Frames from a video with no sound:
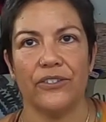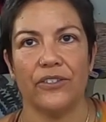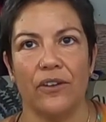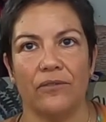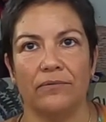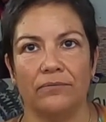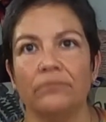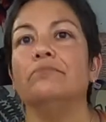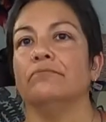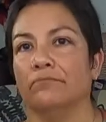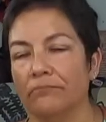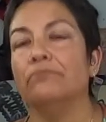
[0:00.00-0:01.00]
So. Okay.
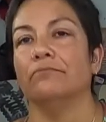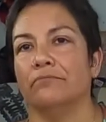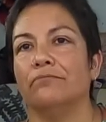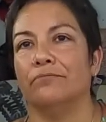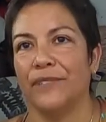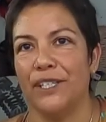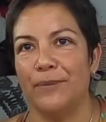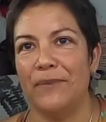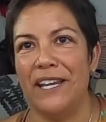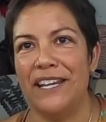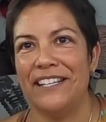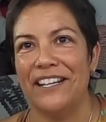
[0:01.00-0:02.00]
Thank you.
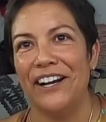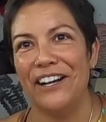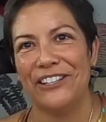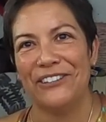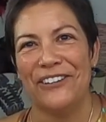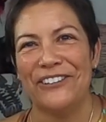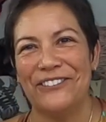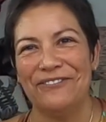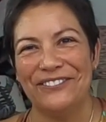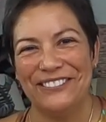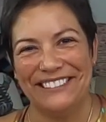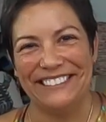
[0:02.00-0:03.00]
me. Uh huh. You're welcome.